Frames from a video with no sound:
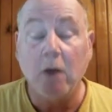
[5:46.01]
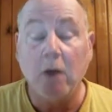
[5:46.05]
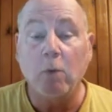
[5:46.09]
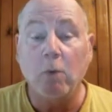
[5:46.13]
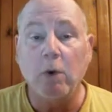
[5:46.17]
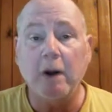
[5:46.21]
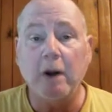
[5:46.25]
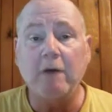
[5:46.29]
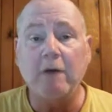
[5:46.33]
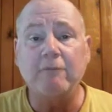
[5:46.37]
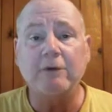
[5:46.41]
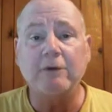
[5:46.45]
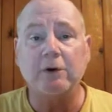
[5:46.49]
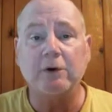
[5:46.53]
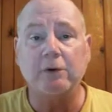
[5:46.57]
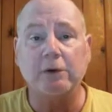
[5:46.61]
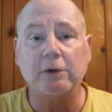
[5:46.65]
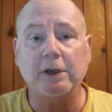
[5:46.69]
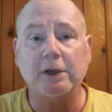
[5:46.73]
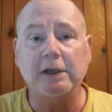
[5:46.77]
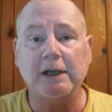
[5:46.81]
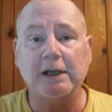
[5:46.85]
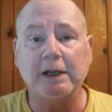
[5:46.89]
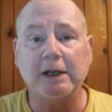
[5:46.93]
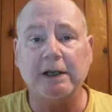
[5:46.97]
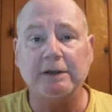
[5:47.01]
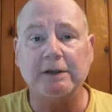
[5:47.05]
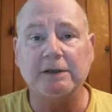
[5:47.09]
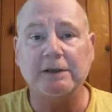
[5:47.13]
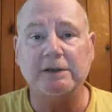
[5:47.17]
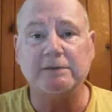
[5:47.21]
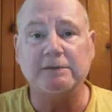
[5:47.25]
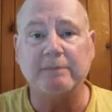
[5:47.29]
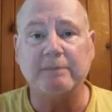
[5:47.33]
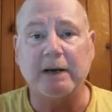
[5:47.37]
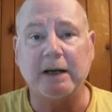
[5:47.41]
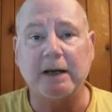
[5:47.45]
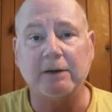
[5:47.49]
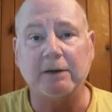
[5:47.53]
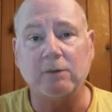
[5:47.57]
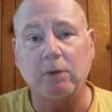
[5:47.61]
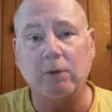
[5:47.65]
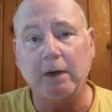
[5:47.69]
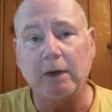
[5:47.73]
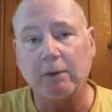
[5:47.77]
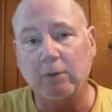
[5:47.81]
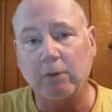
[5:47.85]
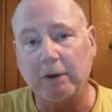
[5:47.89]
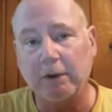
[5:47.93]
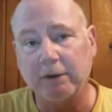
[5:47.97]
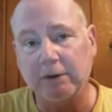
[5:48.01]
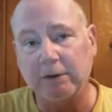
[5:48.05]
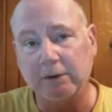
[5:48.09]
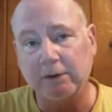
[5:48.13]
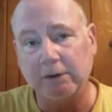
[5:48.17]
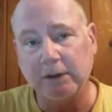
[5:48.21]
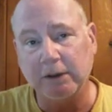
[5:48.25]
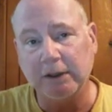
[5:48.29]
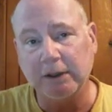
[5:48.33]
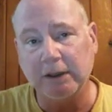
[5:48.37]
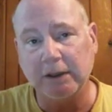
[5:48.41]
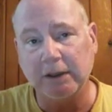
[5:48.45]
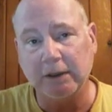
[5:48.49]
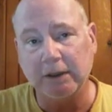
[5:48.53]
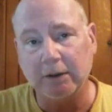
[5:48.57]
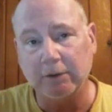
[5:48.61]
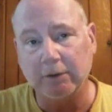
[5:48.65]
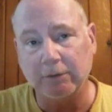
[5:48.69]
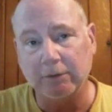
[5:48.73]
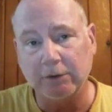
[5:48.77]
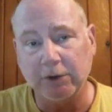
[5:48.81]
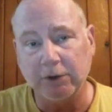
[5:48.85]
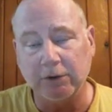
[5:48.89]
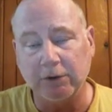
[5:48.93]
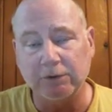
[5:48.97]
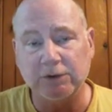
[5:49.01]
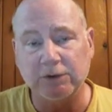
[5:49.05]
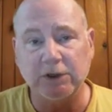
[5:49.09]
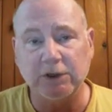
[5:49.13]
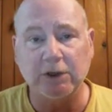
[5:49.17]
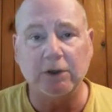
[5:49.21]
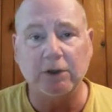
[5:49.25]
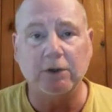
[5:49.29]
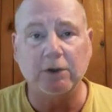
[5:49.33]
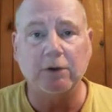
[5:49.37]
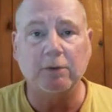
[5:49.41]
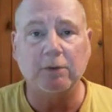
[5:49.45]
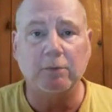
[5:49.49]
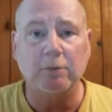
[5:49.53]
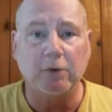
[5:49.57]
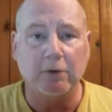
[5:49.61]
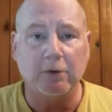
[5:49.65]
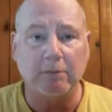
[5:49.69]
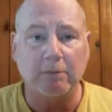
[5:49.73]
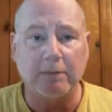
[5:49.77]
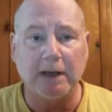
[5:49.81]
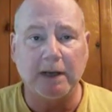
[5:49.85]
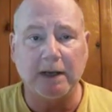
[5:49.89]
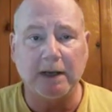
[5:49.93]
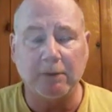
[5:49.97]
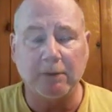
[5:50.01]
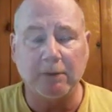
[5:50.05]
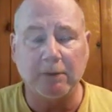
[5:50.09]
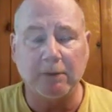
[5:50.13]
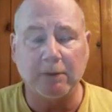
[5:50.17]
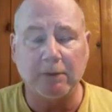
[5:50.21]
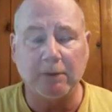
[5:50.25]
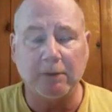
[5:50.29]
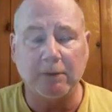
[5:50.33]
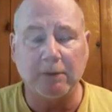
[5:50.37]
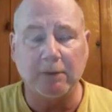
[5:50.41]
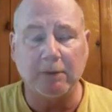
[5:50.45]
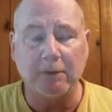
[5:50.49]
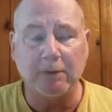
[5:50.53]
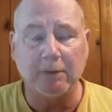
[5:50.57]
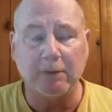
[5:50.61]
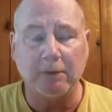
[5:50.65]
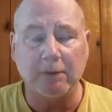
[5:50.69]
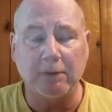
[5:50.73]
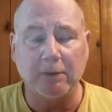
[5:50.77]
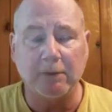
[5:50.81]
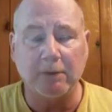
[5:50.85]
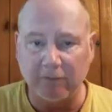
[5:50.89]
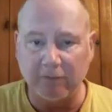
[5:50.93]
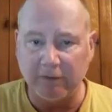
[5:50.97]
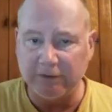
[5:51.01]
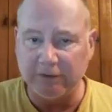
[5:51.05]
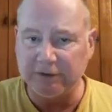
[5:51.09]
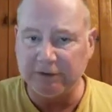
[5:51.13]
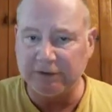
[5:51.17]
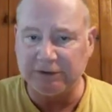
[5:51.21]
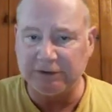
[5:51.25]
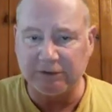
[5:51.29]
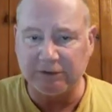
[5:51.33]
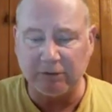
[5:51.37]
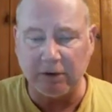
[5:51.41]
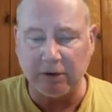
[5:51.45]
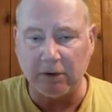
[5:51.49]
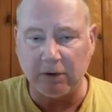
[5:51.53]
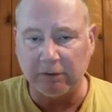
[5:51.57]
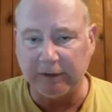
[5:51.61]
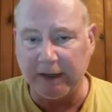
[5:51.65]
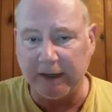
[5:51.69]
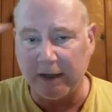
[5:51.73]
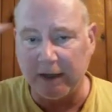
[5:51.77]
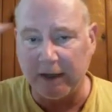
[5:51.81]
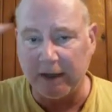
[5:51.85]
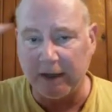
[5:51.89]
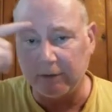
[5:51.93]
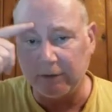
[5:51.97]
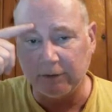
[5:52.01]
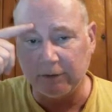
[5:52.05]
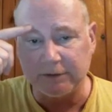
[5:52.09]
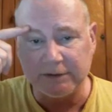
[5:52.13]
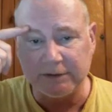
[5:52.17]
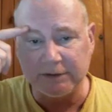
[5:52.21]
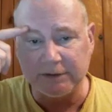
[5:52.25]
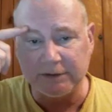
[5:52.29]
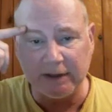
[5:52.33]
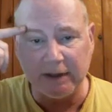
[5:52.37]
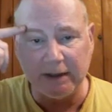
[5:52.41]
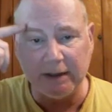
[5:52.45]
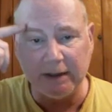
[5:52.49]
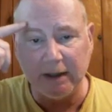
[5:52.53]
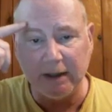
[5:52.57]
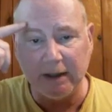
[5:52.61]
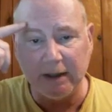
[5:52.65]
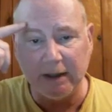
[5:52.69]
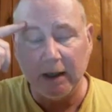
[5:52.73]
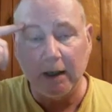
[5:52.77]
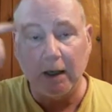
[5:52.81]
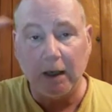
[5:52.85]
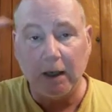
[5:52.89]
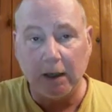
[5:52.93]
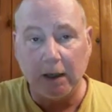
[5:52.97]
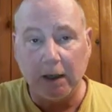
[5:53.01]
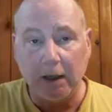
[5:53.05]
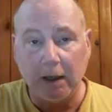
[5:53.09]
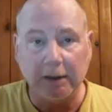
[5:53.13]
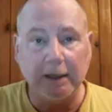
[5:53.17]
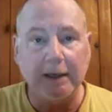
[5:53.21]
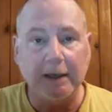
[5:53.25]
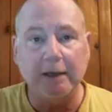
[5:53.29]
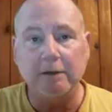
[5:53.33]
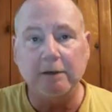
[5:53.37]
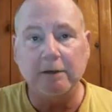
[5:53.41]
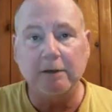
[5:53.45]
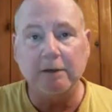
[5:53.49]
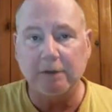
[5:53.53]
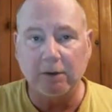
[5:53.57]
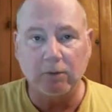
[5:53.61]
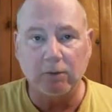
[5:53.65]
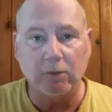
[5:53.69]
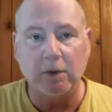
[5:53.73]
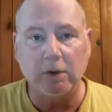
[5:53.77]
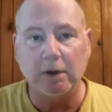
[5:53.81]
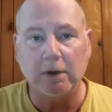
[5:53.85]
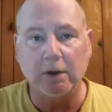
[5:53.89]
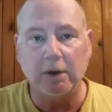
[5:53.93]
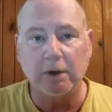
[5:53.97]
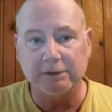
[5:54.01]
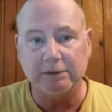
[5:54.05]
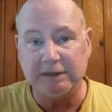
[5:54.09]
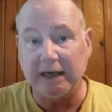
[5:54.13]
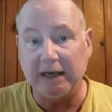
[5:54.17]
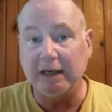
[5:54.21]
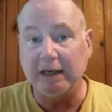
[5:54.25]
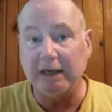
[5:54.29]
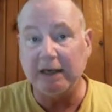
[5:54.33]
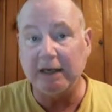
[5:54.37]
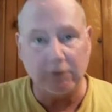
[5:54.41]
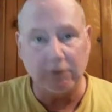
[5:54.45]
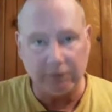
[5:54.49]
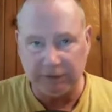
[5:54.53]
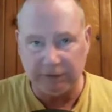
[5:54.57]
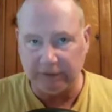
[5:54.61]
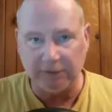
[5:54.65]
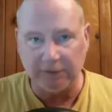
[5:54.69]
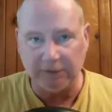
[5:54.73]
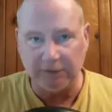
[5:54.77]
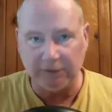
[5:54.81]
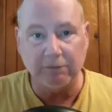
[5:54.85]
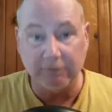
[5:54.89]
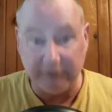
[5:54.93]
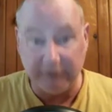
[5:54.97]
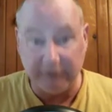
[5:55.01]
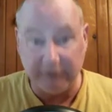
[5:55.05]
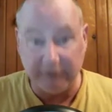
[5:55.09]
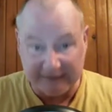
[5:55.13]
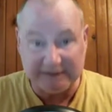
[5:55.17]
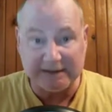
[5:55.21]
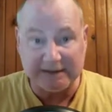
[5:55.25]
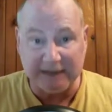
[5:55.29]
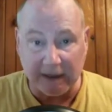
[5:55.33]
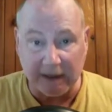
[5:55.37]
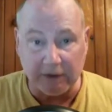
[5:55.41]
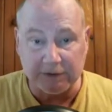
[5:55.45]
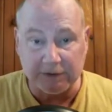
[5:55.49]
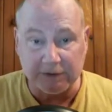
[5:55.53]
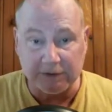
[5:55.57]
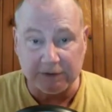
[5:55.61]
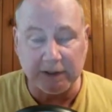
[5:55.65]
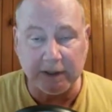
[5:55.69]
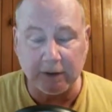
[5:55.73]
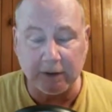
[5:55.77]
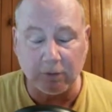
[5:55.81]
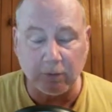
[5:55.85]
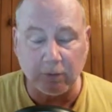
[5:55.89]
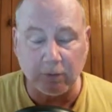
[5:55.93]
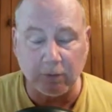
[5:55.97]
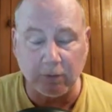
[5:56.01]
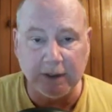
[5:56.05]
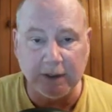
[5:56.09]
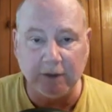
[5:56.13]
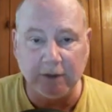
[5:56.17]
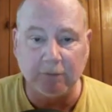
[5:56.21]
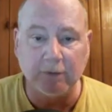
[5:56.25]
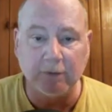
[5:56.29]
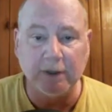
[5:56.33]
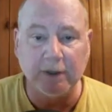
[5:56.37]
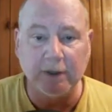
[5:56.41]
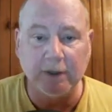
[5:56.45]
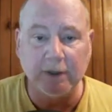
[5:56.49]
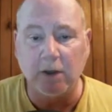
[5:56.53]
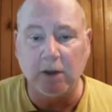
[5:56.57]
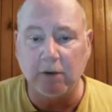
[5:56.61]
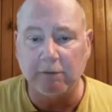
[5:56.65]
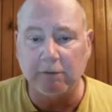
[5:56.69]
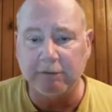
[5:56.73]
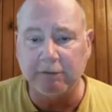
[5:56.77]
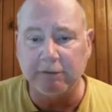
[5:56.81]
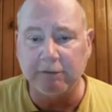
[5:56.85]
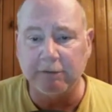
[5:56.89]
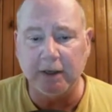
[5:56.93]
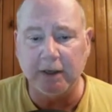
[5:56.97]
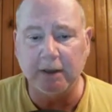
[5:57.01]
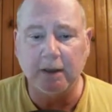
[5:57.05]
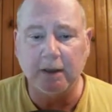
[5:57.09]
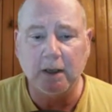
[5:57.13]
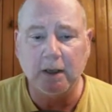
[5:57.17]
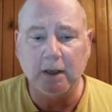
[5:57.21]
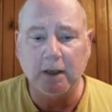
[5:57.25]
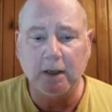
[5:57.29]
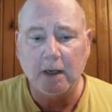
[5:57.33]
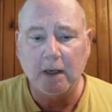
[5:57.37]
Wherever you're looking at this, by the way, whether you're looking at it on YouTube or my website or wherever, just scroll down. You'll see a link that will take you to this sales letter where you can read the whole thing.